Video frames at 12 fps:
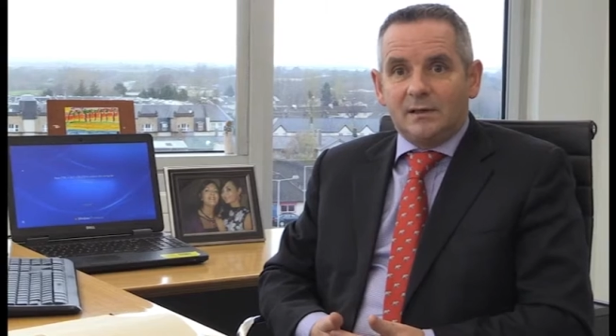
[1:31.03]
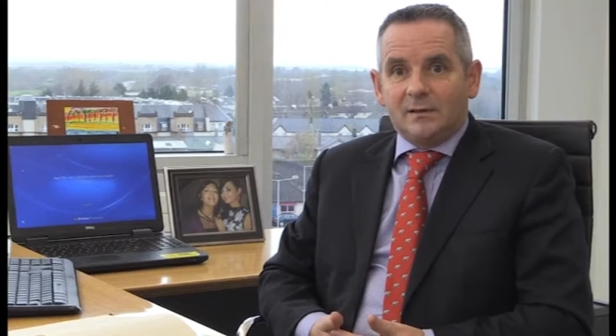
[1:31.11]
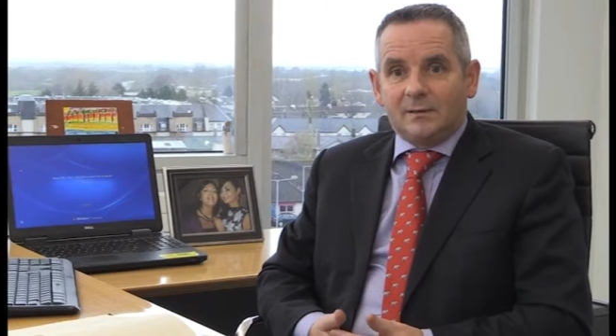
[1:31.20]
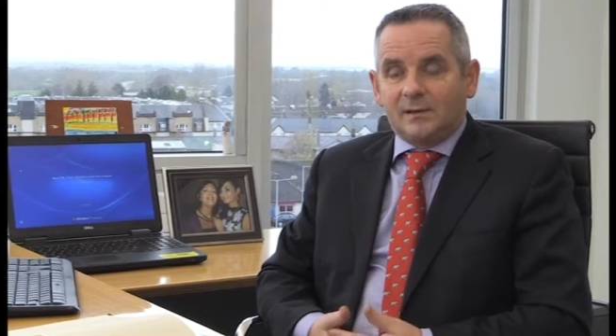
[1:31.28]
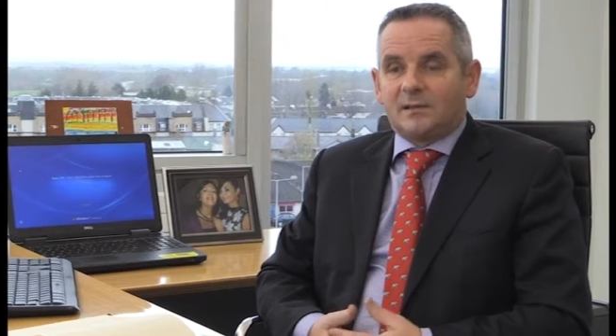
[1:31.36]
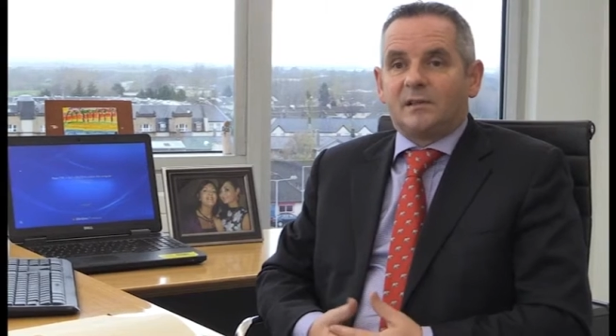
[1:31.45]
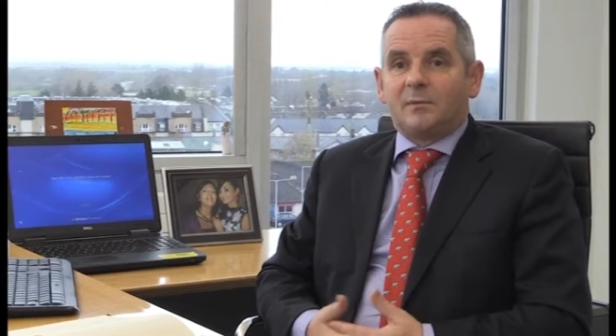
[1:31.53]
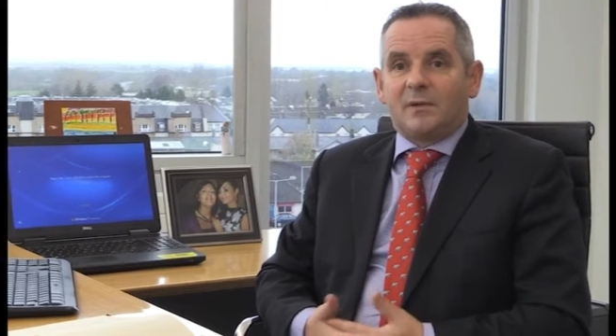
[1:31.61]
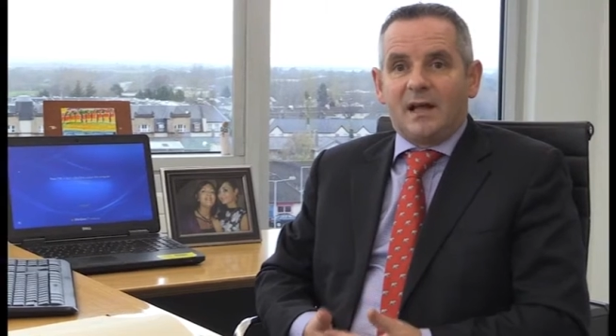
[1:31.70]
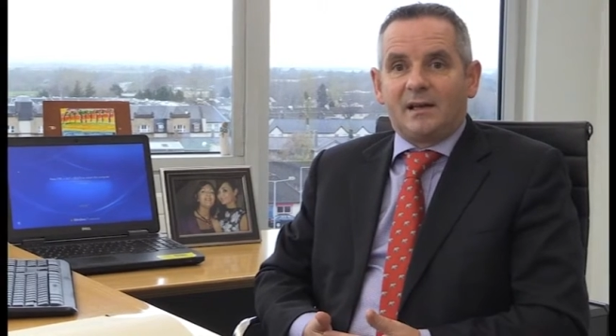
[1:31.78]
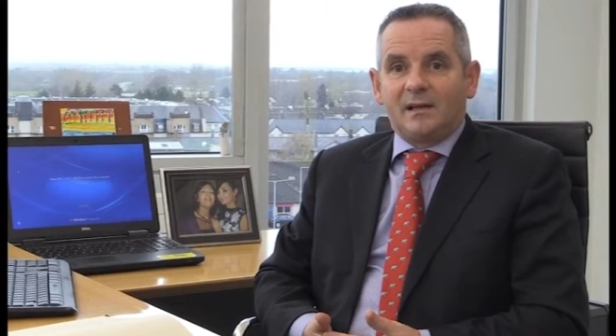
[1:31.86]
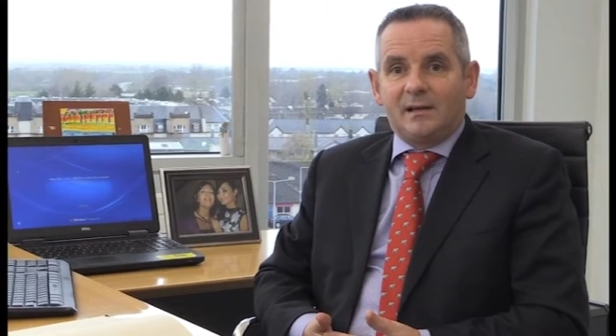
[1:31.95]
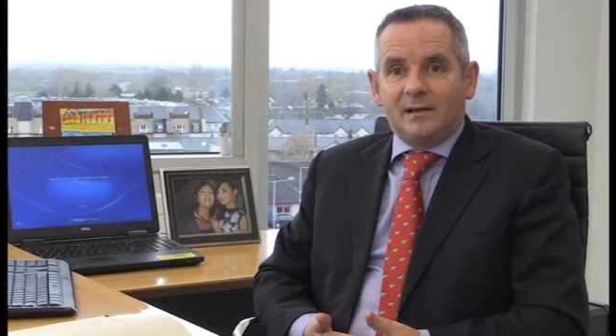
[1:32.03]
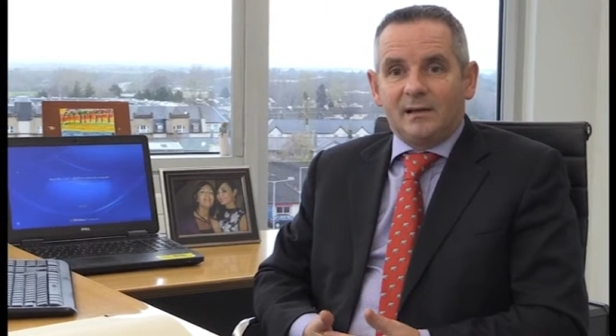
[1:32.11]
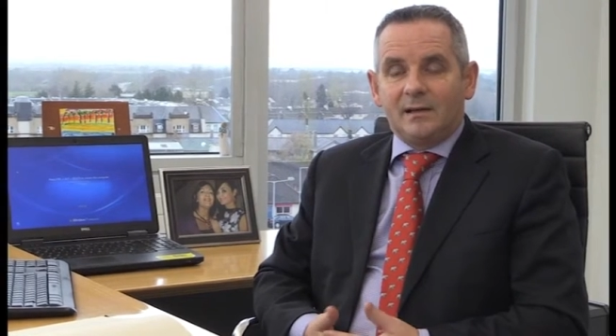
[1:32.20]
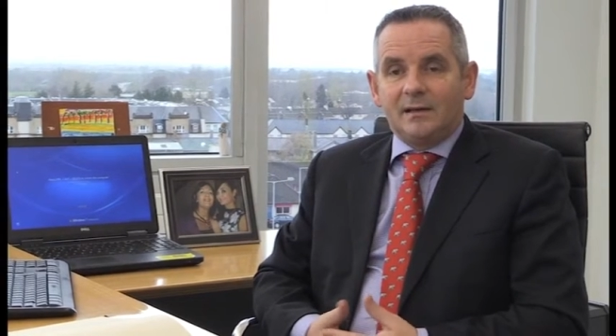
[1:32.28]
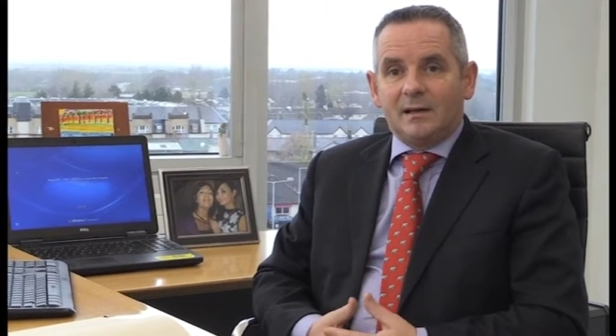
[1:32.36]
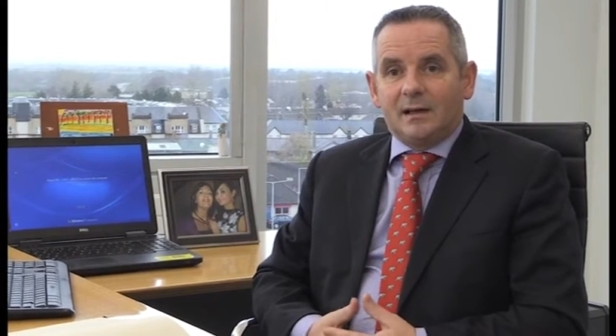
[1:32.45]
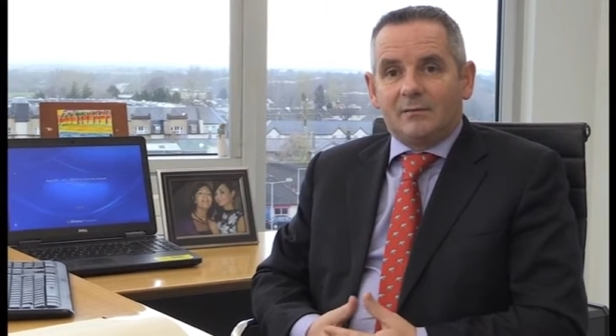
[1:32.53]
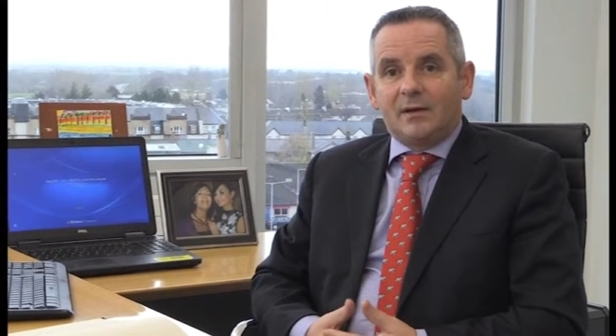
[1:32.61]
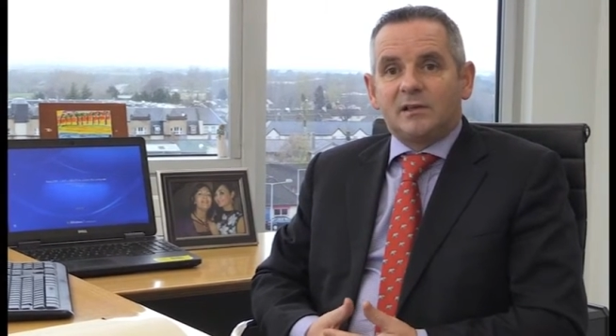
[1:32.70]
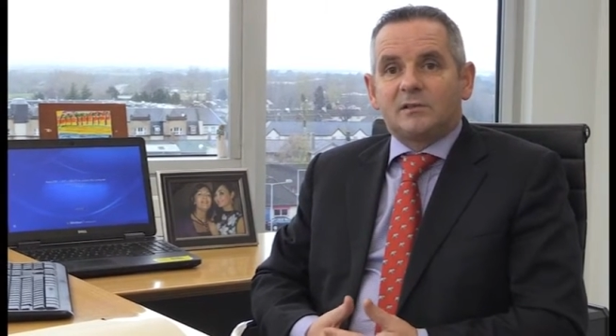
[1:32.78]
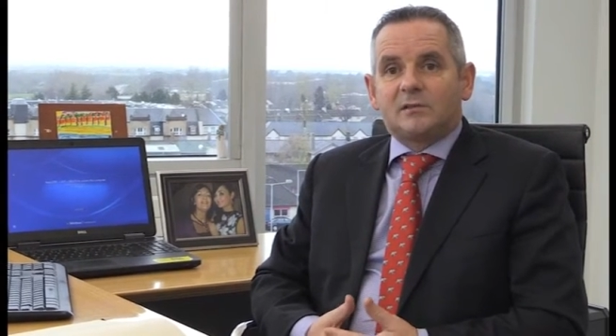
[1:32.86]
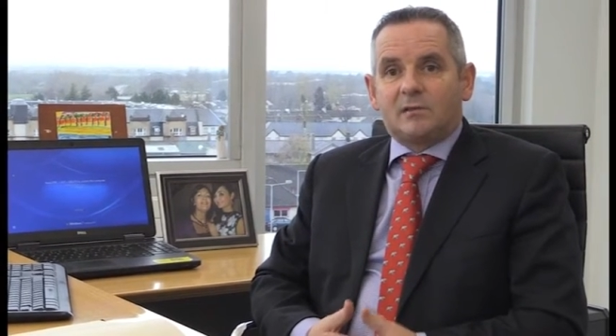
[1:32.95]
whether in the planning area, a
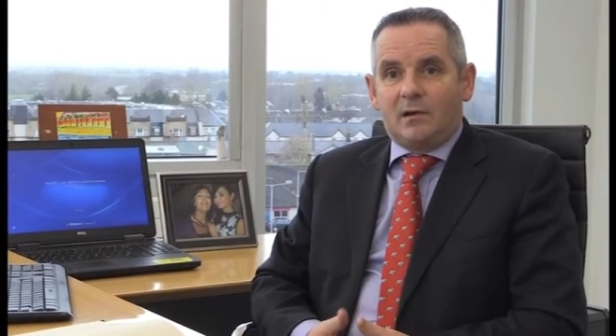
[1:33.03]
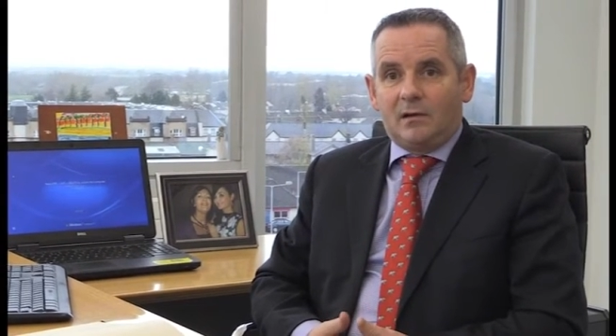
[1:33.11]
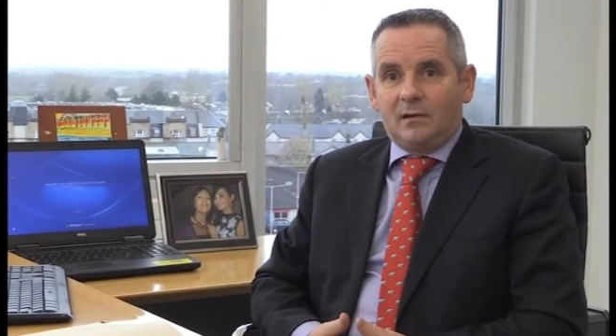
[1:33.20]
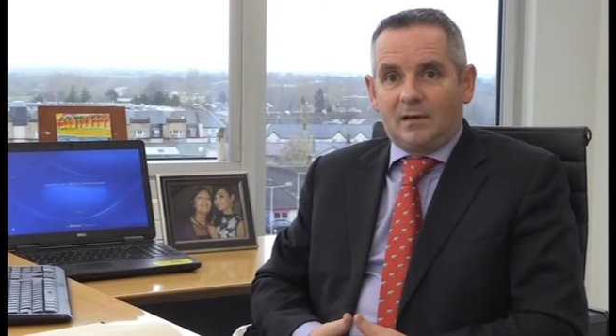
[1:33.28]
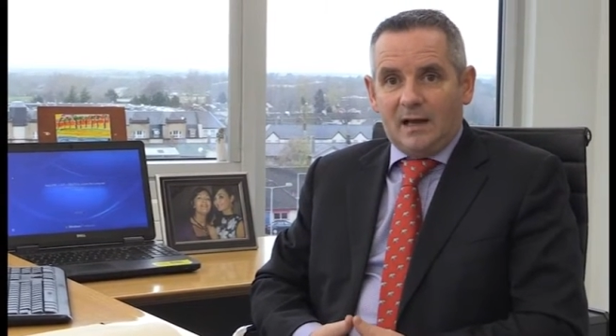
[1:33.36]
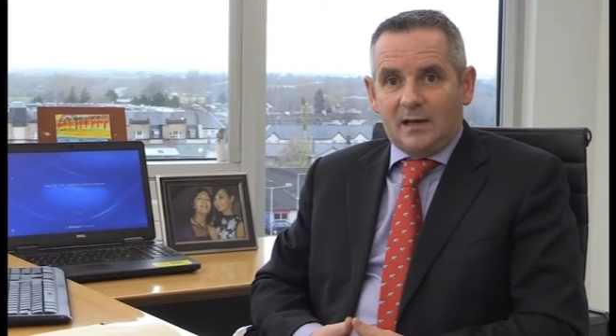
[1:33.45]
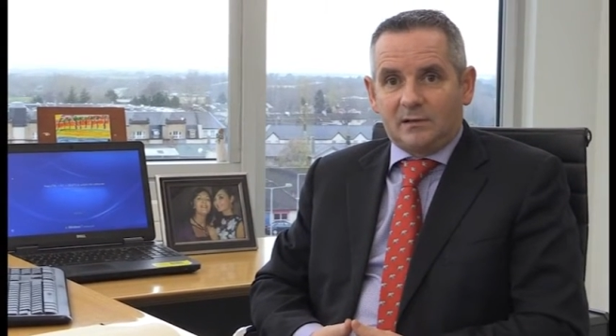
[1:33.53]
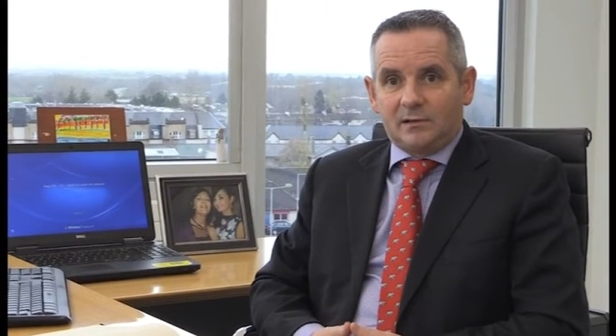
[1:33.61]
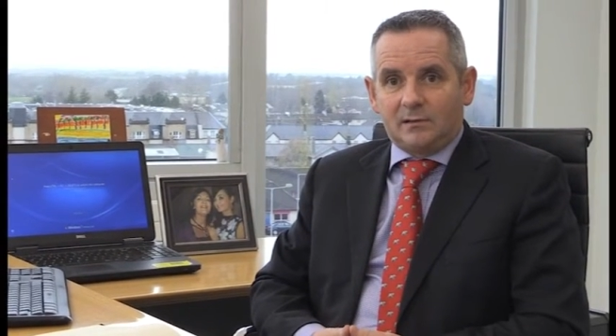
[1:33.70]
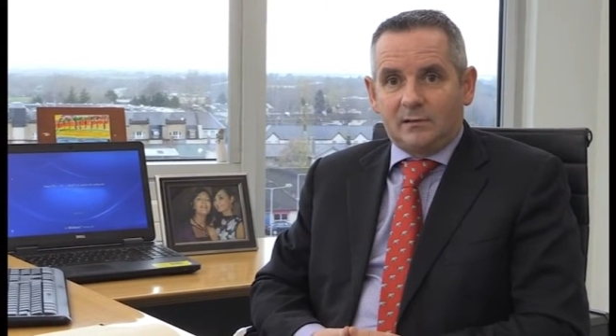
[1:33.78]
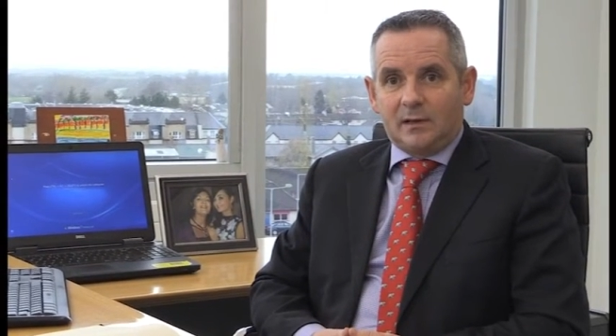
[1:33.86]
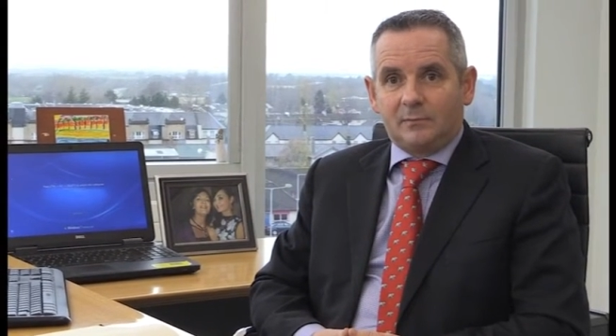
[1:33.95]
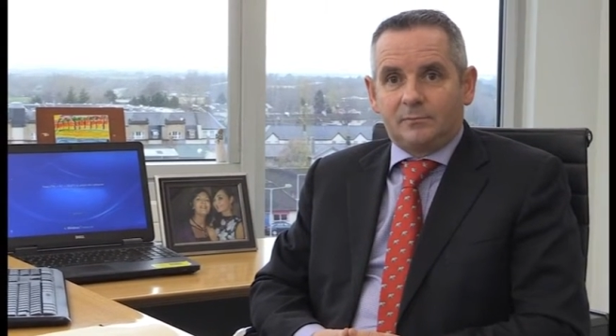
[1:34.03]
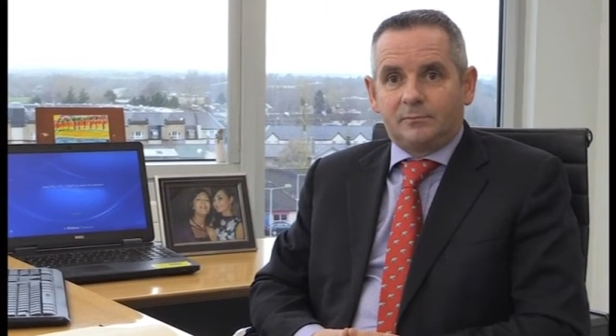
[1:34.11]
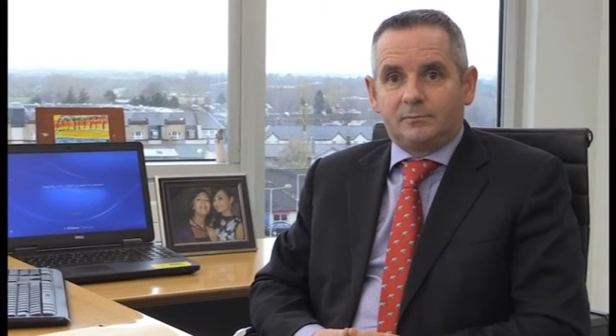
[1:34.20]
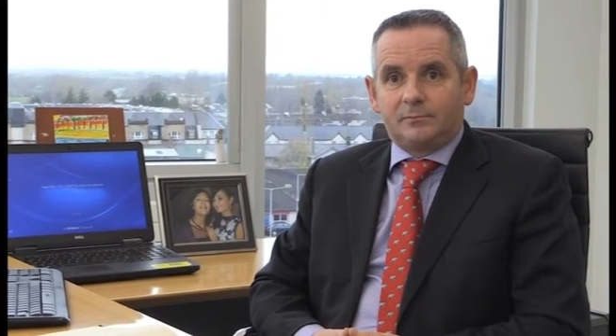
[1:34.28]
very strong connection and